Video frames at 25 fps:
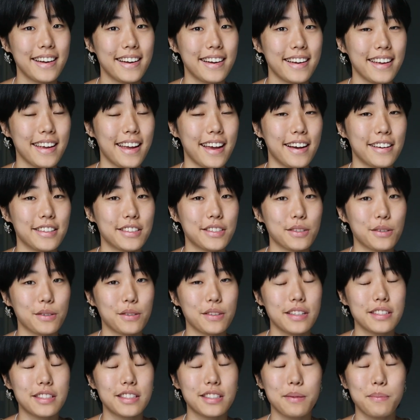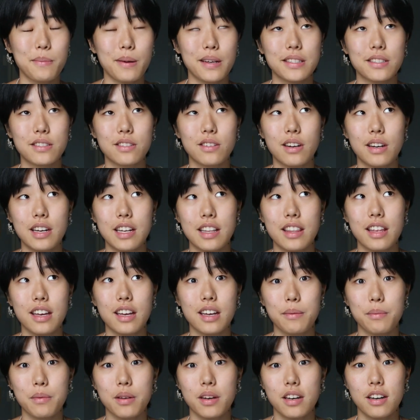yeah, so this semester I think
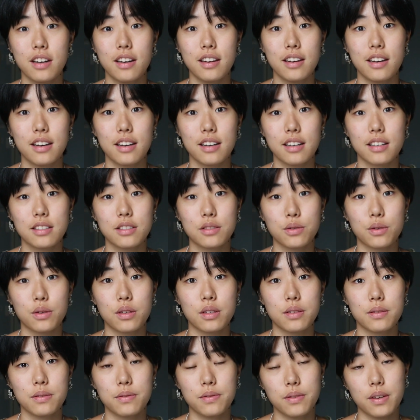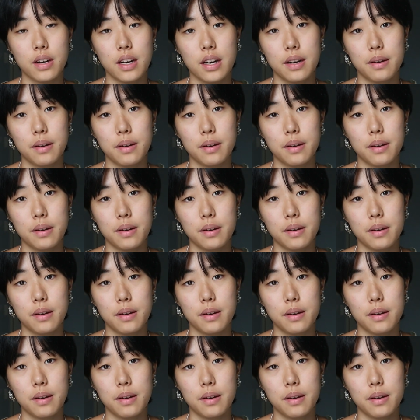I'm gonna sort of